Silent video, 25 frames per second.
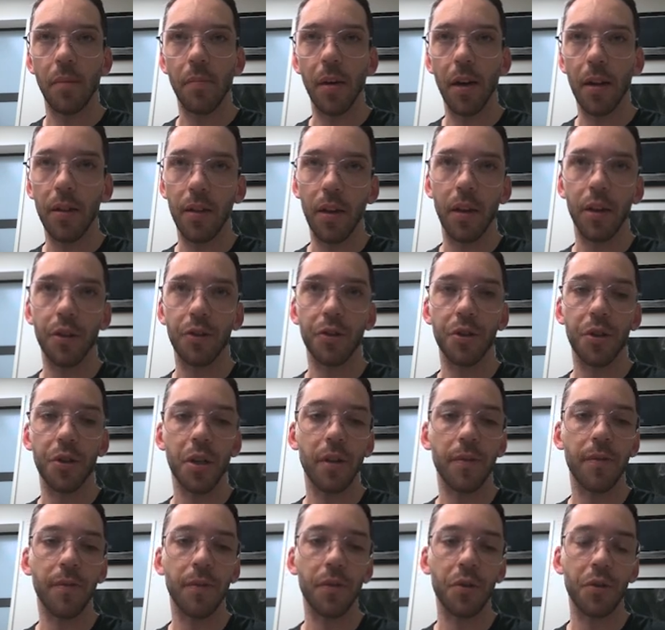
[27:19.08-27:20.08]
in the
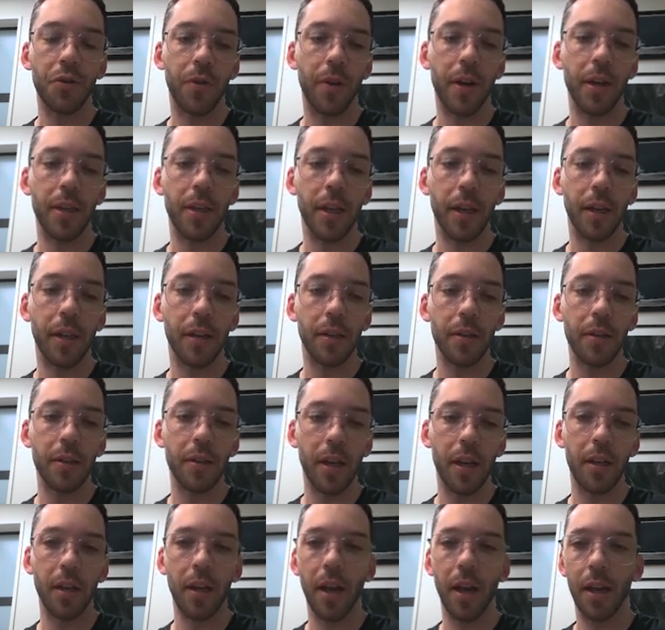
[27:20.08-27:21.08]
literature for treating
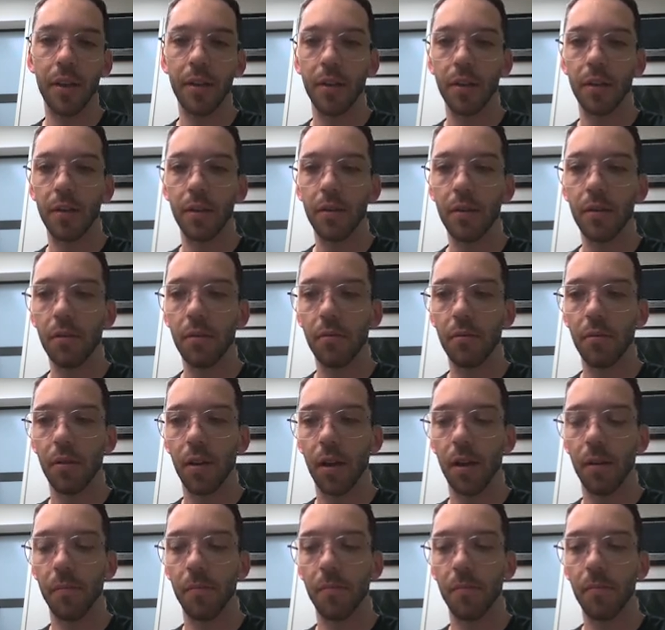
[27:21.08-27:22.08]
skin cancers,
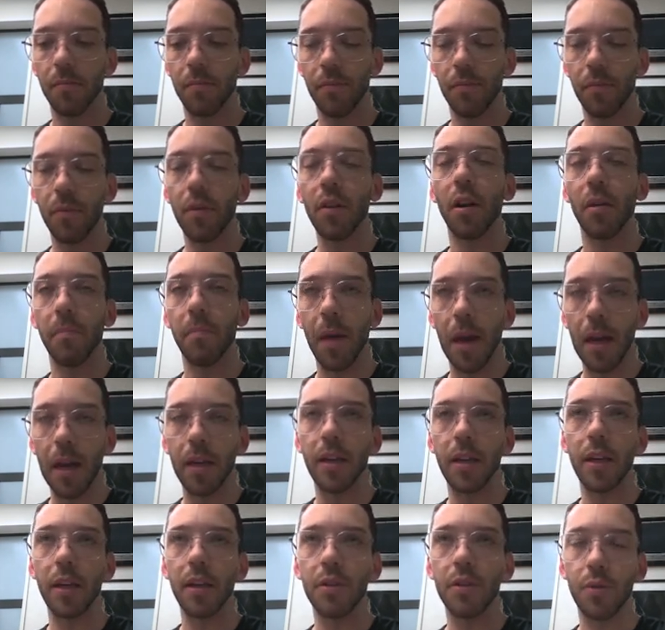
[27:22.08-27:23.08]
you know,
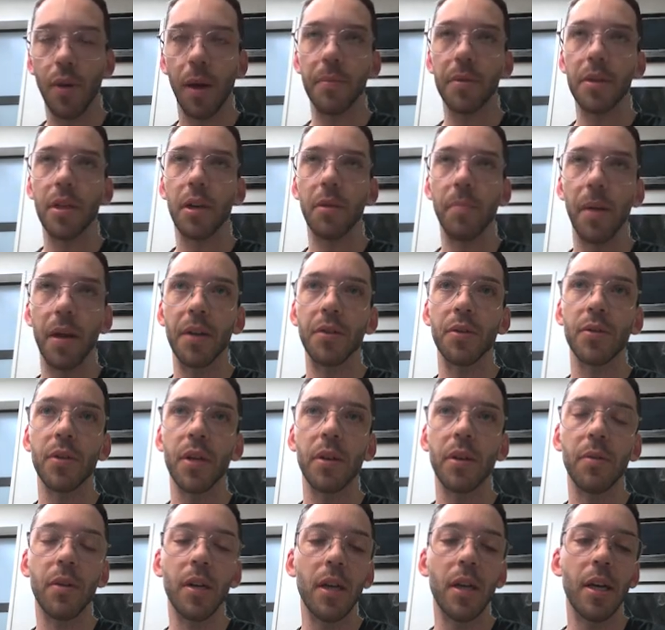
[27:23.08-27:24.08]
mainly squamous cell, basal
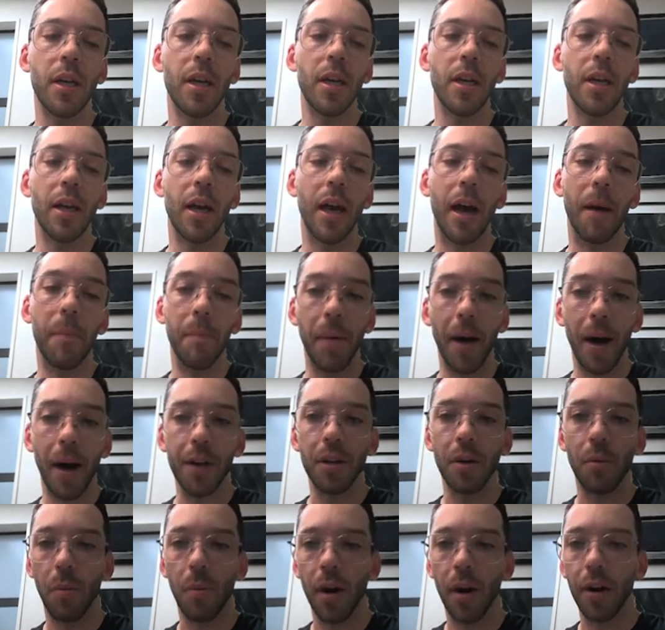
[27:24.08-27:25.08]
cell,
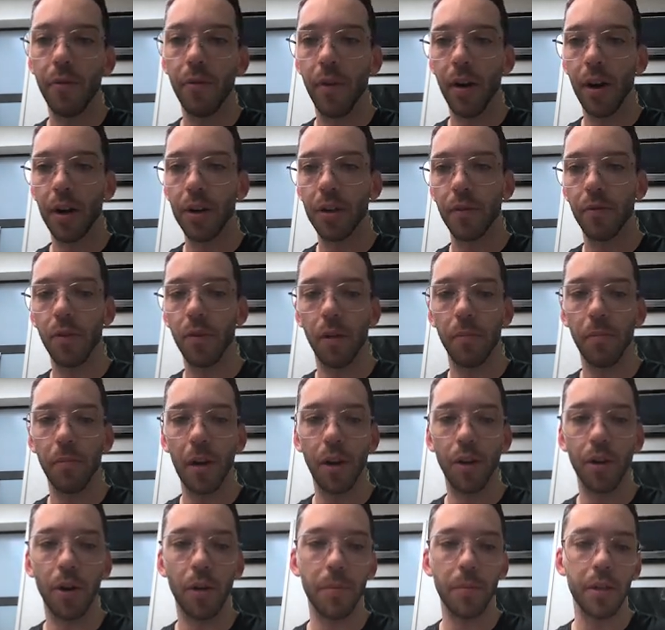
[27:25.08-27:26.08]
but a wide range of
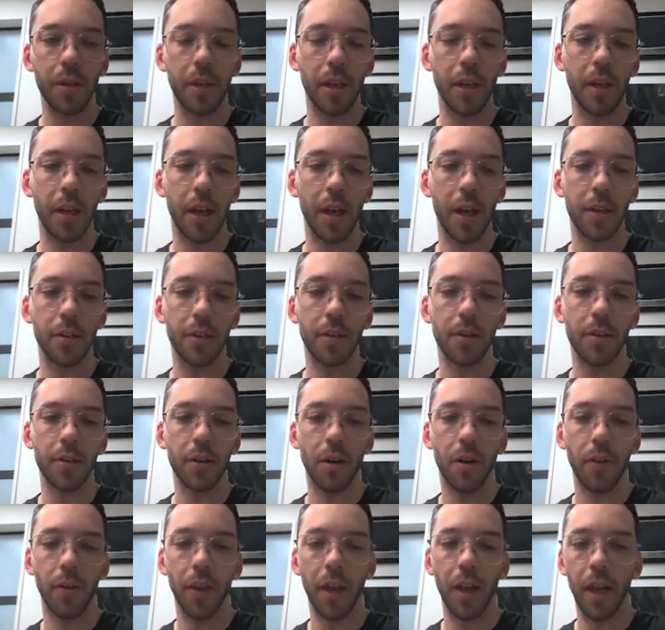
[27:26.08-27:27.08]
non-melanoma skin cancers
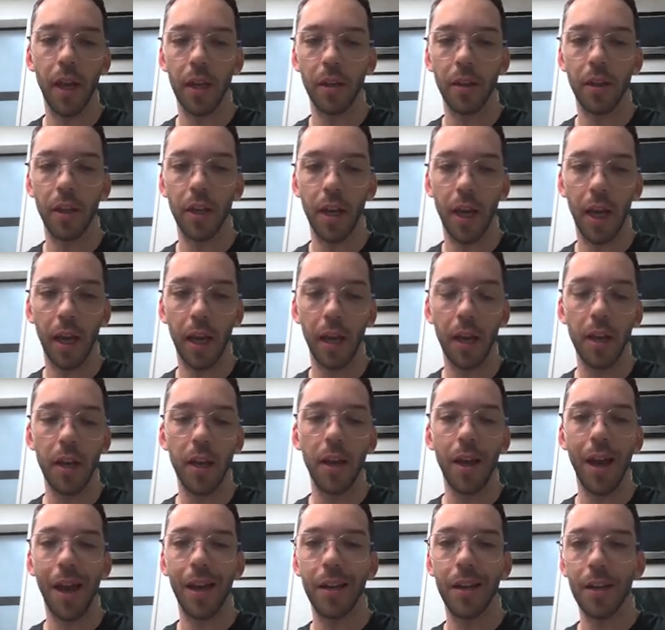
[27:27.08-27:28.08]
on the head and the neck
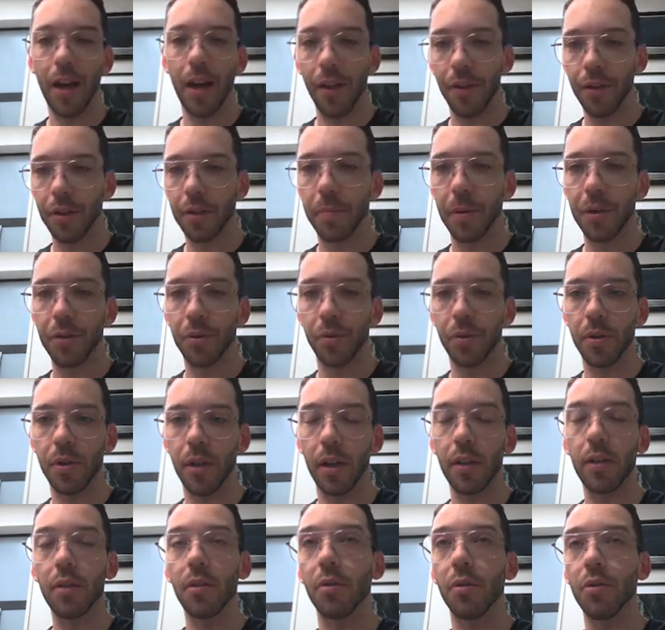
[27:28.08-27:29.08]
and in other special
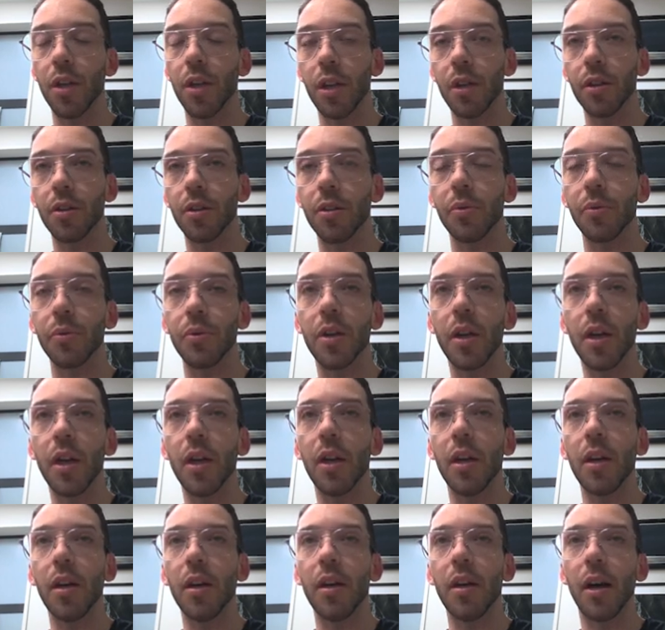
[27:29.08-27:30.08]
sites. So genitals,
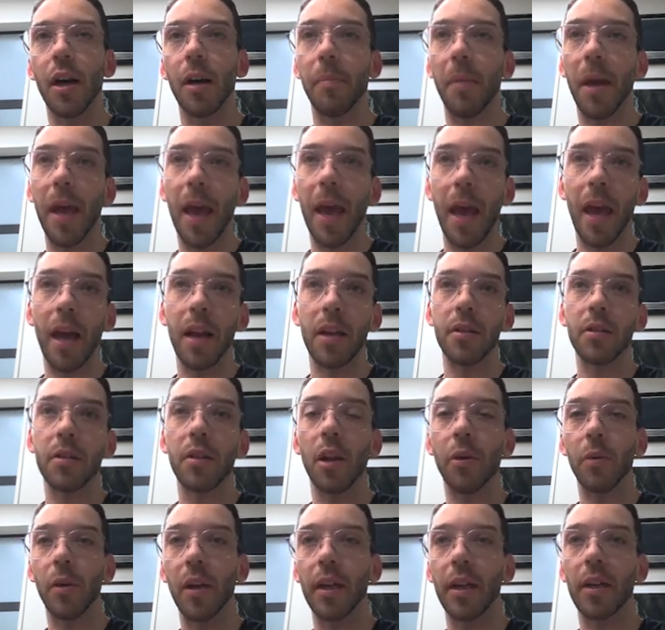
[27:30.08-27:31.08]
hands,
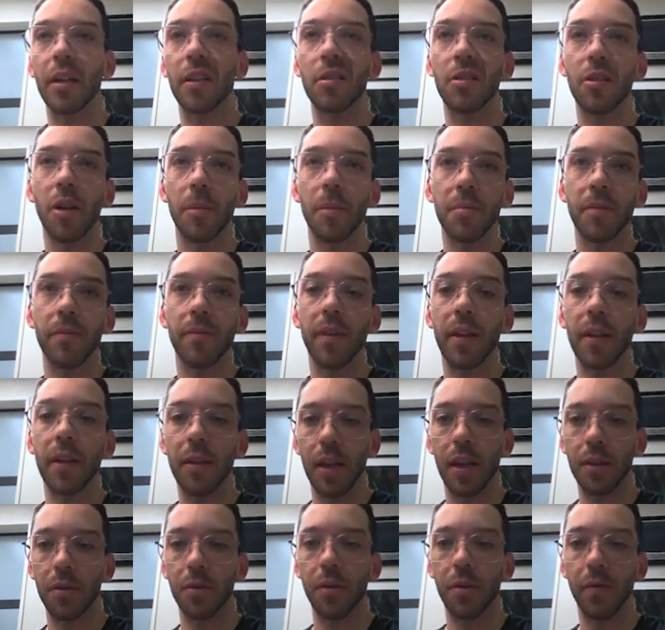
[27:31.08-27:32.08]
lower legs, tops of feet,
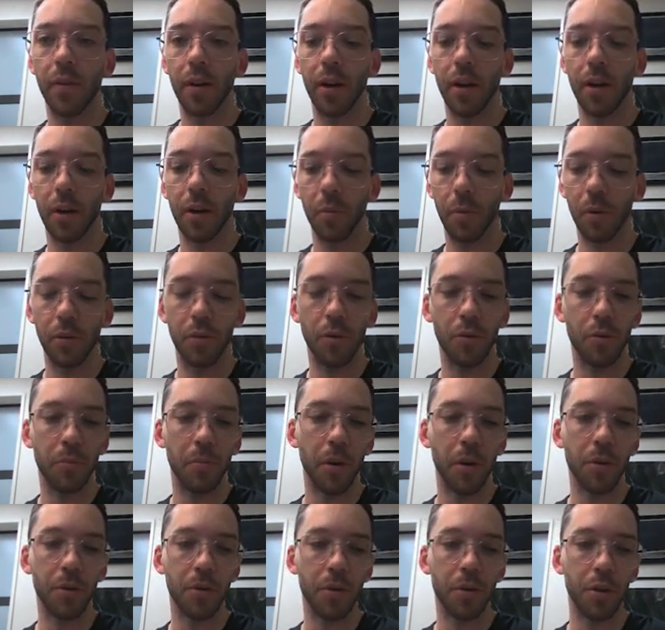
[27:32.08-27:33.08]
that sort of area will do
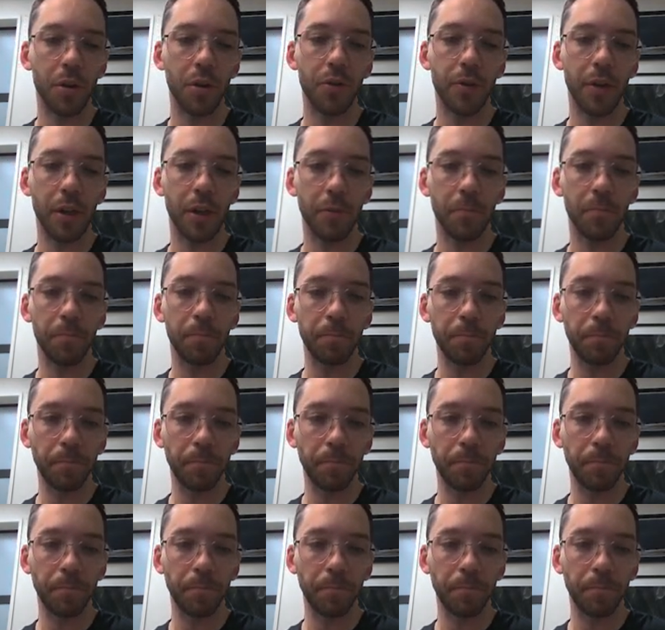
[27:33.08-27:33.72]
most surgery on.